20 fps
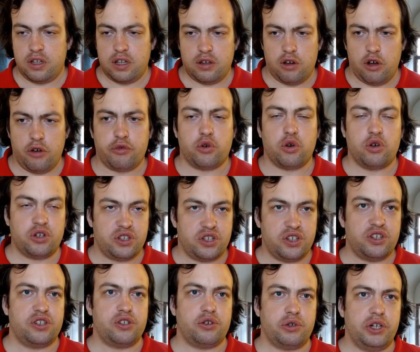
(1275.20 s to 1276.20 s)
Of course, this
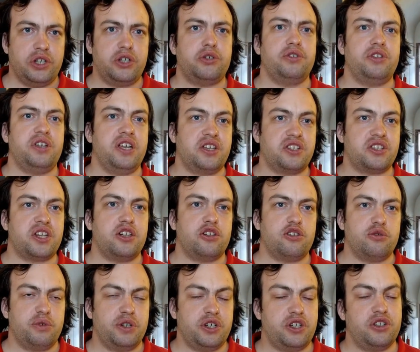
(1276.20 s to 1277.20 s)
is only to the extent to
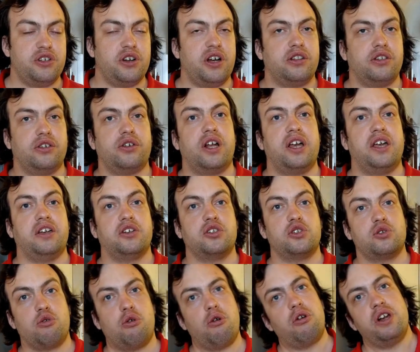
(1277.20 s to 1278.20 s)
which the underlying
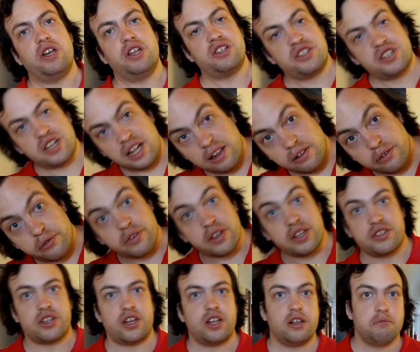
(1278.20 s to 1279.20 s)
score itself is
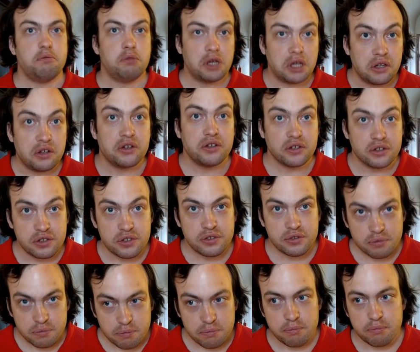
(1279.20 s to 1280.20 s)

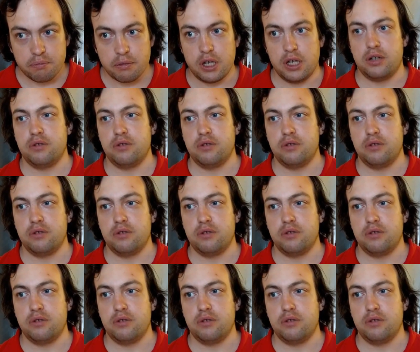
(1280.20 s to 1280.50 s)
unambiguous, but